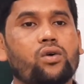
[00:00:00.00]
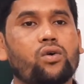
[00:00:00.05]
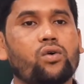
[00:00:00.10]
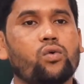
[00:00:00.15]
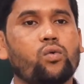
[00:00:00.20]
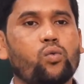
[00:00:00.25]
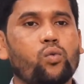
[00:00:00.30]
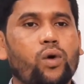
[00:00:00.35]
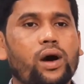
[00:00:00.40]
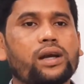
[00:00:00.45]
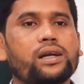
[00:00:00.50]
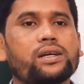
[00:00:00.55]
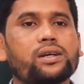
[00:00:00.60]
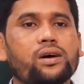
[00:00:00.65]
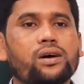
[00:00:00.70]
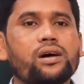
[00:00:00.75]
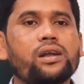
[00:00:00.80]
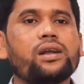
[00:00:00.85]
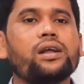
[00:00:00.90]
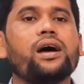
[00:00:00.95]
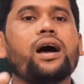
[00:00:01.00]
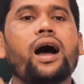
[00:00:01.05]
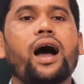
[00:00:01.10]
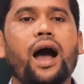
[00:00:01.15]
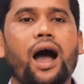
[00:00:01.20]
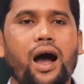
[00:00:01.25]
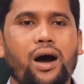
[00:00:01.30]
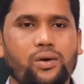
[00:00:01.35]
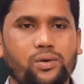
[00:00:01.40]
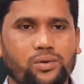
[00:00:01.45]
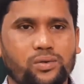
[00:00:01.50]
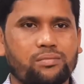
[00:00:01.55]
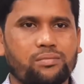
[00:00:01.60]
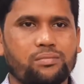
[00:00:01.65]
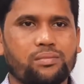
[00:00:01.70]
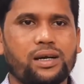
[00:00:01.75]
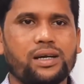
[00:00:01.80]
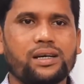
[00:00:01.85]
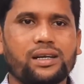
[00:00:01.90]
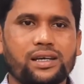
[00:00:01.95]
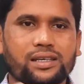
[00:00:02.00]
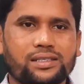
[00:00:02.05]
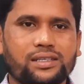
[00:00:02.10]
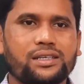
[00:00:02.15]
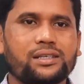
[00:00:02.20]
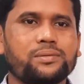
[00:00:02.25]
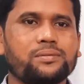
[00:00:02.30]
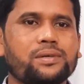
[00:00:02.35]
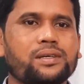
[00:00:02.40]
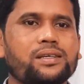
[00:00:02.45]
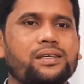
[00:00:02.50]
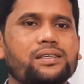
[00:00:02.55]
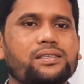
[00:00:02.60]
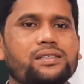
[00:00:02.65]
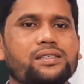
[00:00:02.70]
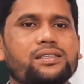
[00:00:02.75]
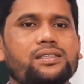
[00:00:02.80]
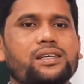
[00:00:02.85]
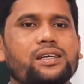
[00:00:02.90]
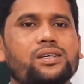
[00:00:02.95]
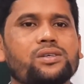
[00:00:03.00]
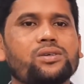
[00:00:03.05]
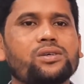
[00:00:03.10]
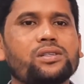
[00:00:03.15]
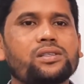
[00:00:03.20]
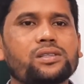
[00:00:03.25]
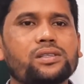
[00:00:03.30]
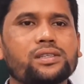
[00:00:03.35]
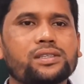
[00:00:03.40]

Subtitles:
what or how, but assertive sentence start with